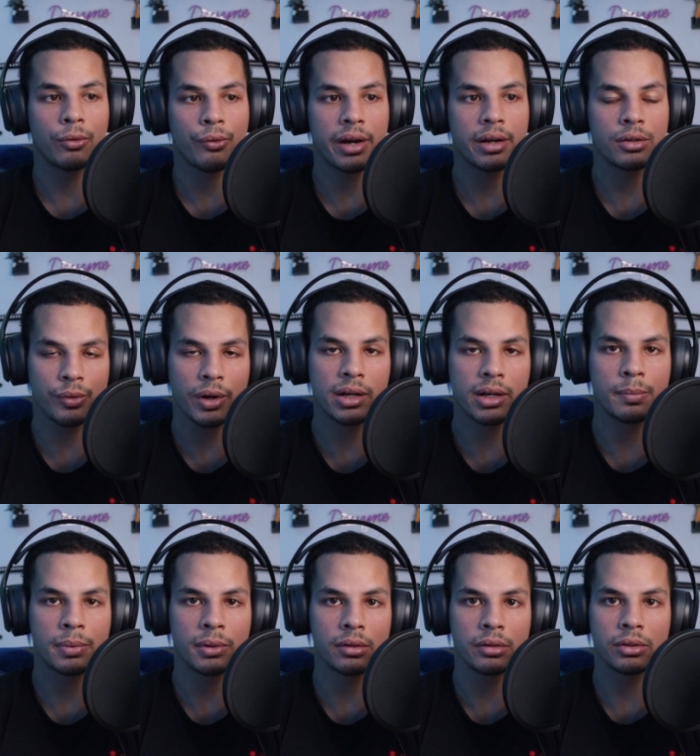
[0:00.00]
rage red
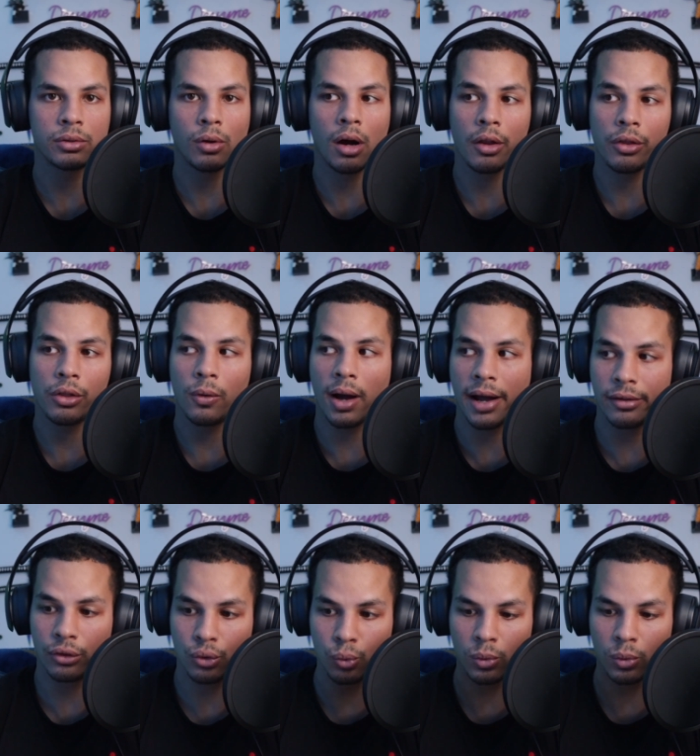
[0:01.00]
pillars, although I
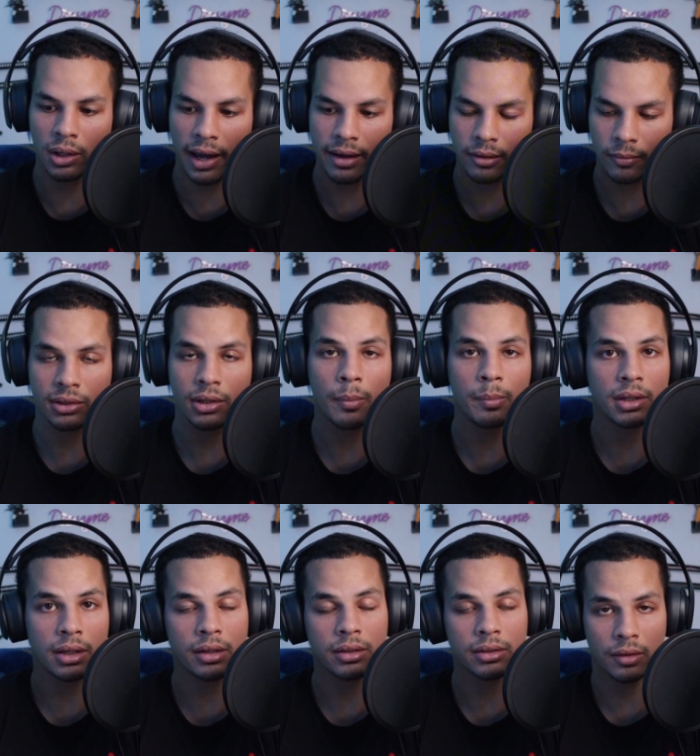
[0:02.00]
do like some
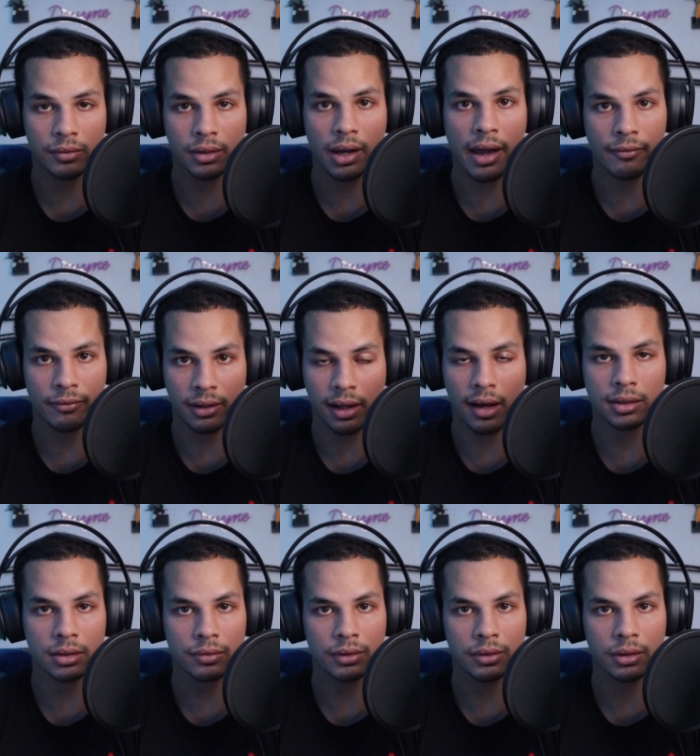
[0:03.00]
things of that
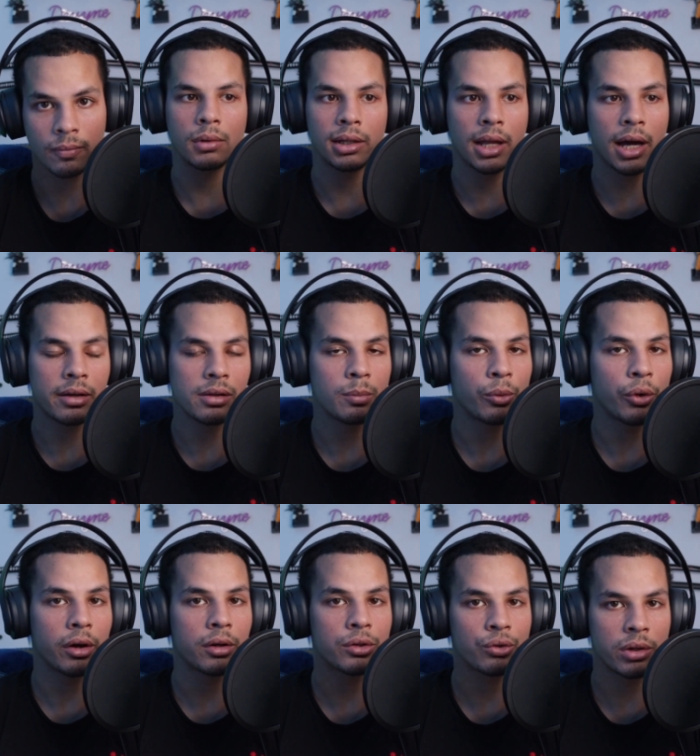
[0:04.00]
philosophy, a lot of the
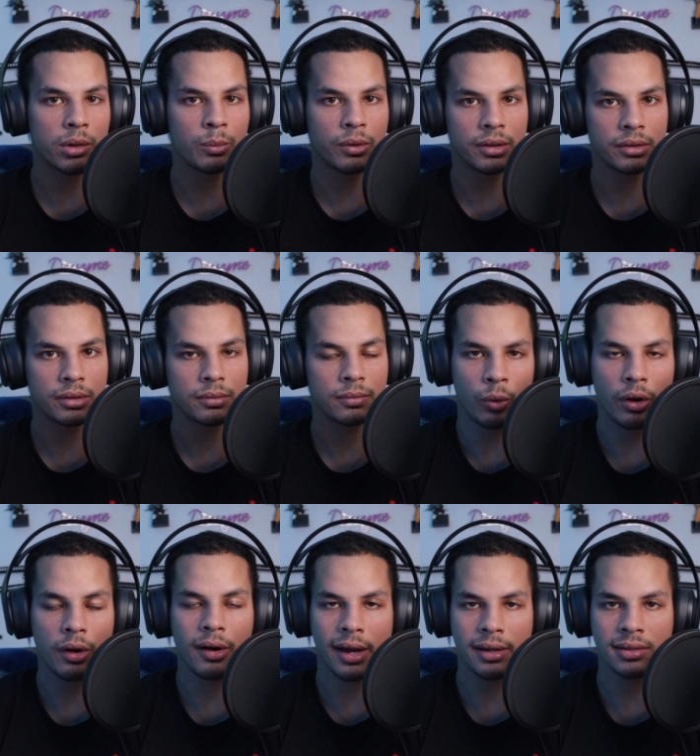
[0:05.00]
more extreme ones
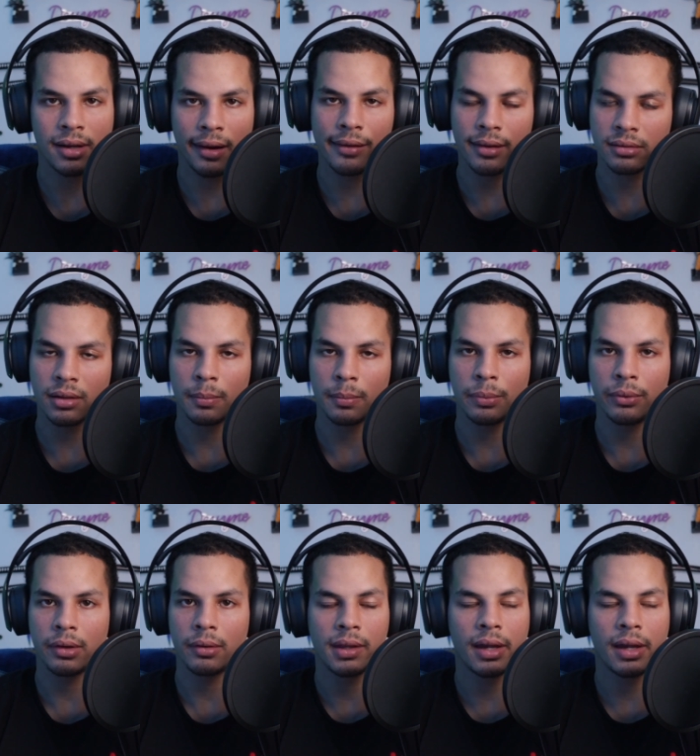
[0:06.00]
were nice guys at some
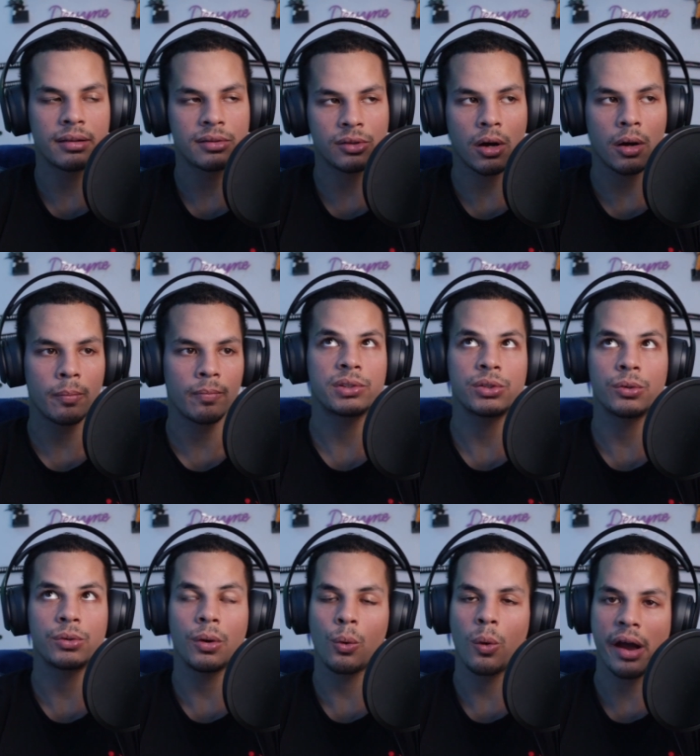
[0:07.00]
point, then sought
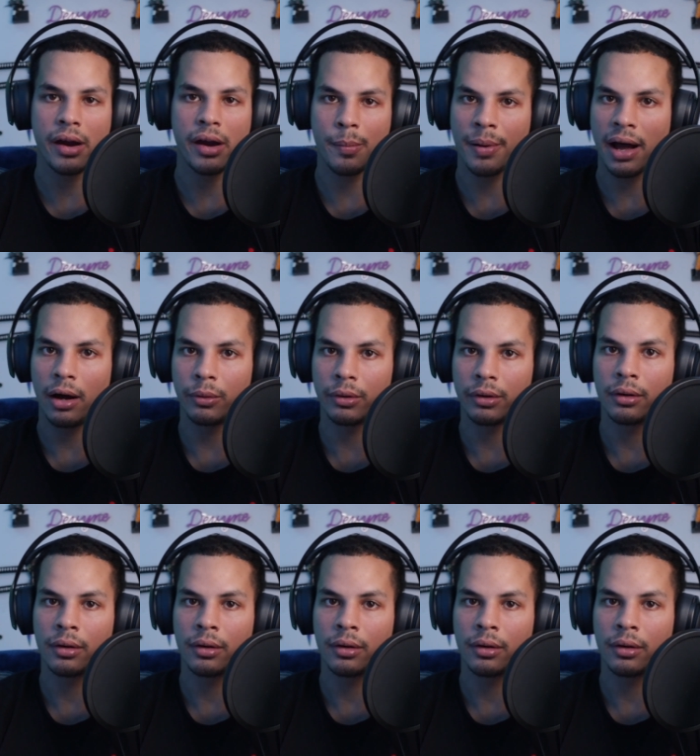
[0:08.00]
to acquire power,